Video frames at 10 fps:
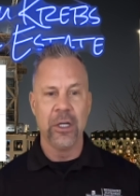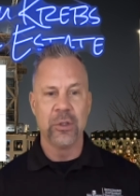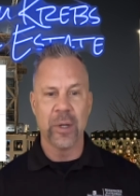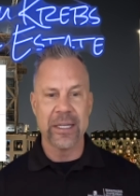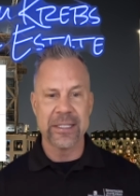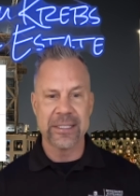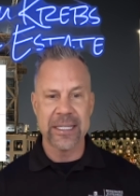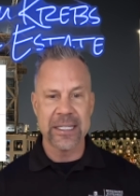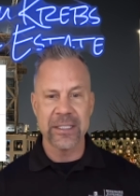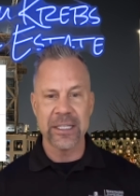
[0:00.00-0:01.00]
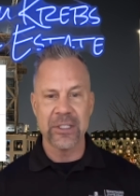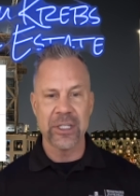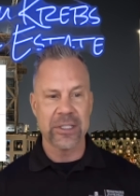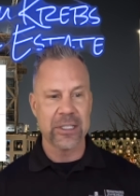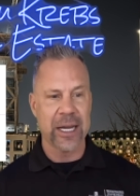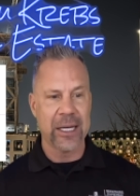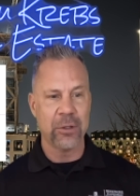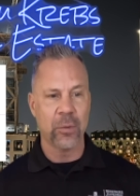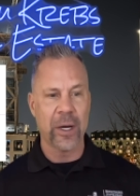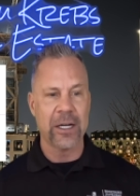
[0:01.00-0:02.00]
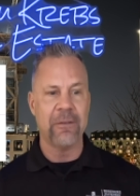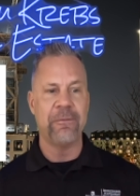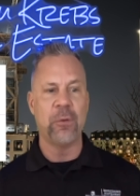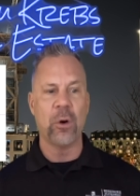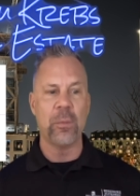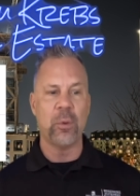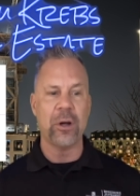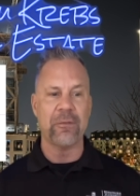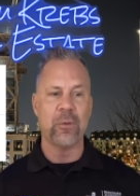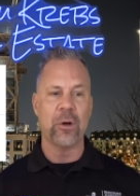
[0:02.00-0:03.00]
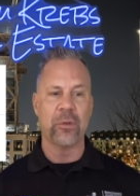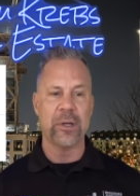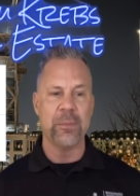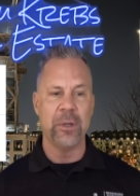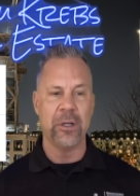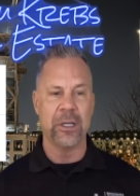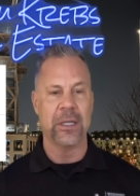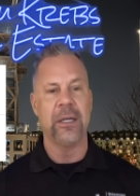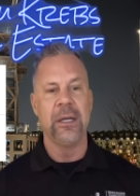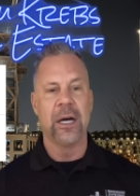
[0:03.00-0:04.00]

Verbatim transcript: to a seasonally adjusted annual rate of 4.43 million,